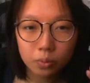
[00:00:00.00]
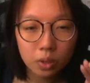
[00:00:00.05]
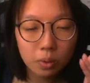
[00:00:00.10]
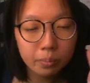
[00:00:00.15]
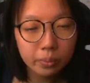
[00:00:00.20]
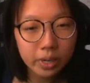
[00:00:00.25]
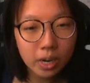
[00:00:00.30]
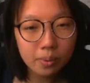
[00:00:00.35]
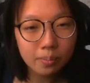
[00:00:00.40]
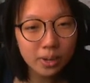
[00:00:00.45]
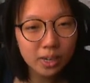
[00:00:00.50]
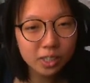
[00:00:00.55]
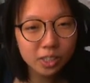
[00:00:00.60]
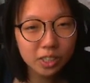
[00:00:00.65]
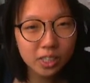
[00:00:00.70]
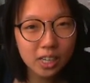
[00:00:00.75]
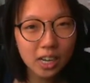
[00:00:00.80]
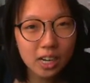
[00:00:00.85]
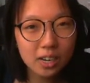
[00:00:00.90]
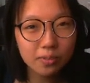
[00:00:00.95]
But I'm
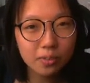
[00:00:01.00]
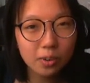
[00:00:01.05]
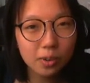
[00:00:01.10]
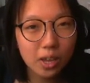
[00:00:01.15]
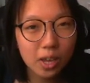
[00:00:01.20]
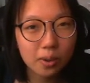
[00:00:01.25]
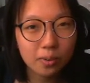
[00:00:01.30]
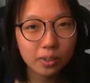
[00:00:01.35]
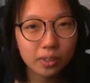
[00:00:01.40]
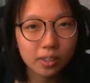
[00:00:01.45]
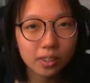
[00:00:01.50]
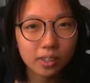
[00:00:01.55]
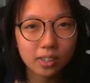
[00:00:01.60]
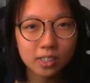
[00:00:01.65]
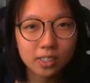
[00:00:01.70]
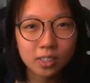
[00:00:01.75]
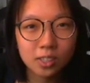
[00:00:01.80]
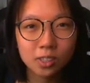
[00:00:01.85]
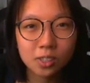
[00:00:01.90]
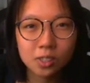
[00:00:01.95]
actually kind of okay with it
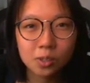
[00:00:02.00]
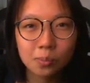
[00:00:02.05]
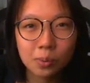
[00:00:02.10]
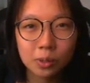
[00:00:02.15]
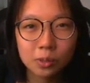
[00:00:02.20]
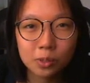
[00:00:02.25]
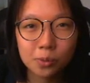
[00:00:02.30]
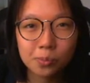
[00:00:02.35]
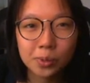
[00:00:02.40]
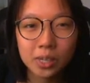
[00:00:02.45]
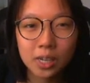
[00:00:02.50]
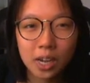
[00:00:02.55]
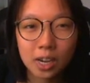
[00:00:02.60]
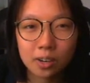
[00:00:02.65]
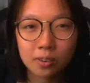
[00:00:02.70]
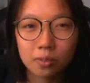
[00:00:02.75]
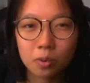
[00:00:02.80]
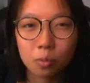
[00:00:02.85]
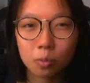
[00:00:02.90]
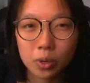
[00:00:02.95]
because it's supposed to be kind
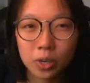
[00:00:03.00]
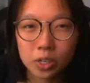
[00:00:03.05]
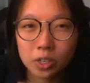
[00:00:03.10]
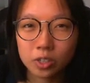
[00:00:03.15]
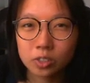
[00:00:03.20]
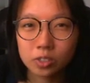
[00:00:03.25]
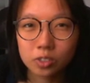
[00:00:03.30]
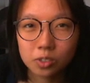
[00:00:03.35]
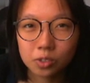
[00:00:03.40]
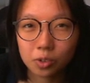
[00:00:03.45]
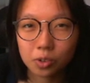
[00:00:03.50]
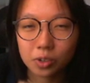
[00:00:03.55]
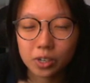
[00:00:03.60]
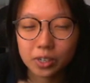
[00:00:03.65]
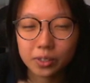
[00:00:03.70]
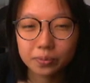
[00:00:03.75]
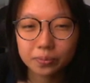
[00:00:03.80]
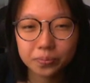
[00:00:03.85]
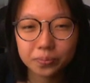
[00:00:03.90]
of a weird story.